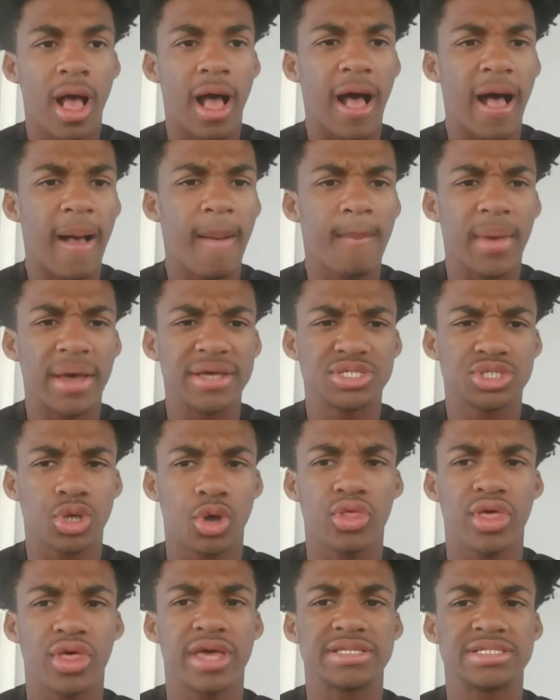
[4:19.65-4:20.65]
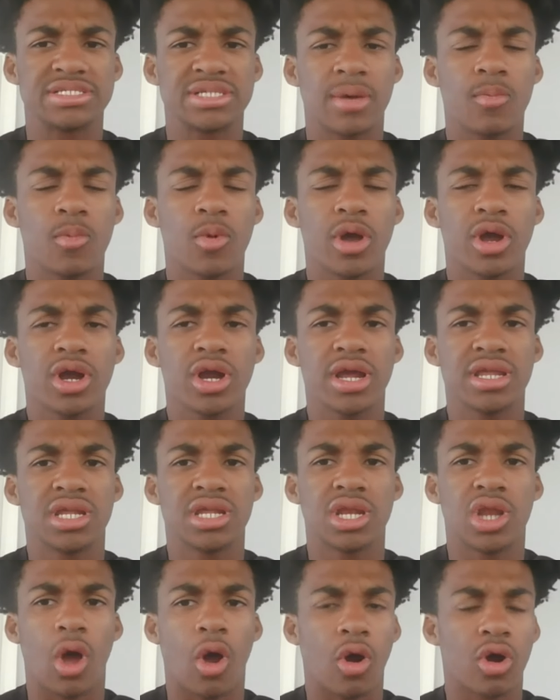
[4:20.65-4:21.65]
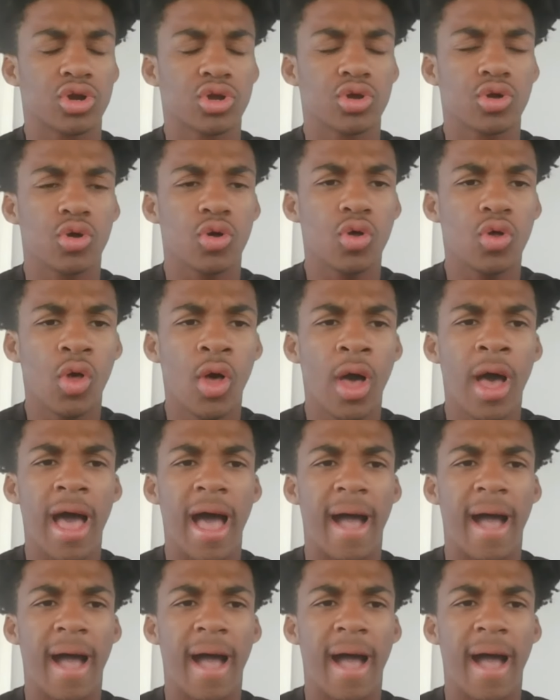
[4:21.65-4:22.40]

I saw that somewhere in an article.